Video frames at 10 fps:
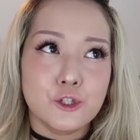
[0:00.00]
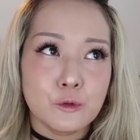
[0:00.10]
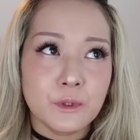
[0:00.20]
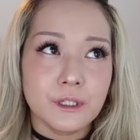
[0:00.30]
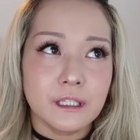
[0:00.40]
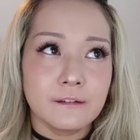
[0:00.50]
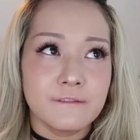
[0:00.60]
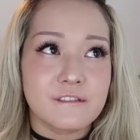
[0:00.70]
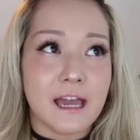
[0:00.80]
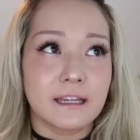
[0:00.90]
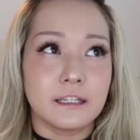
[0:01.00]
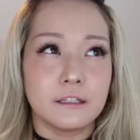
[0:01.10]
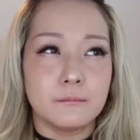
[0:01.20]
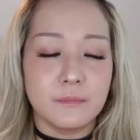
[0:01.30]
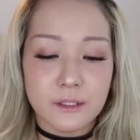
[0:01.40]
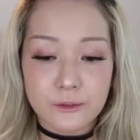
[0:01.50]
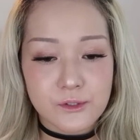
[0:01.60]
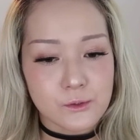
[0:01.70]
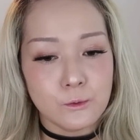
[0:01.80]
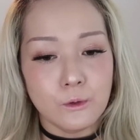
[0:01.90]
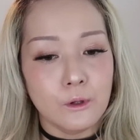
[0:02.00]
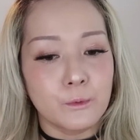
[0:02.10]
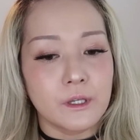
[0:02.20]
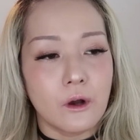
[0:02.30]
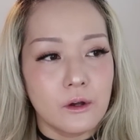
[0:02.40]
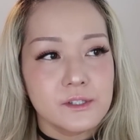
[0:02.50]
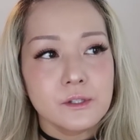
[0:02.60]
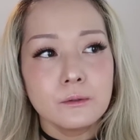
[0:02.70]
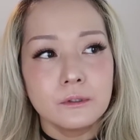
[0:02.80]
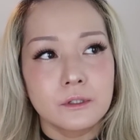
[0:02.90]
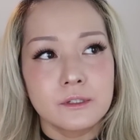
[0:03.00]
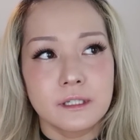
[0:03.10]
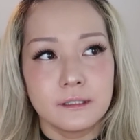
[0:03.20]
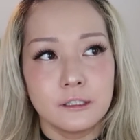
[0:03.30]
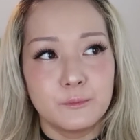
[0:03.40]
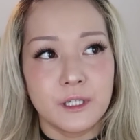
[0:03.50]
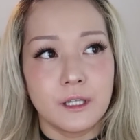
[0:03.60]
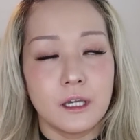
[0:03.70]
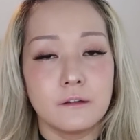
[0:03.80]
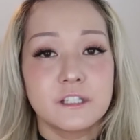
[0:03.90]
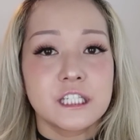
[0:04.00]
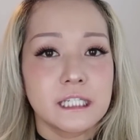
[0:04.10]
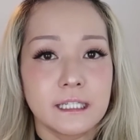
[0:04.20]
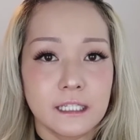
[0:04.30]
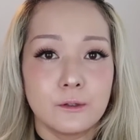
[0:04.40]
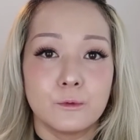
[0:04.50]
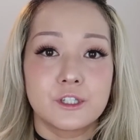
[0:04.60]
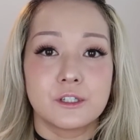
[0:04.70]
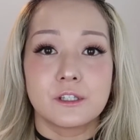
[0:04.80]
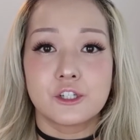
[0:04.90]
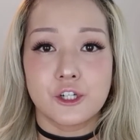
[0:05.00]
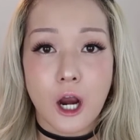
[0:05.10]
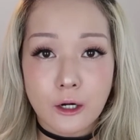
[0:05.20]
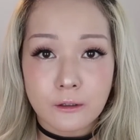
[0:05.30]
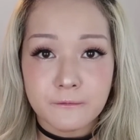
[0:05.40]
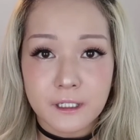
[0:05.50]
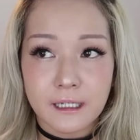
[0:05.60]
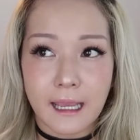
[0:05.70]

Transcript: do believe that in middle school, we also learned a little bit of chiri, which is geography,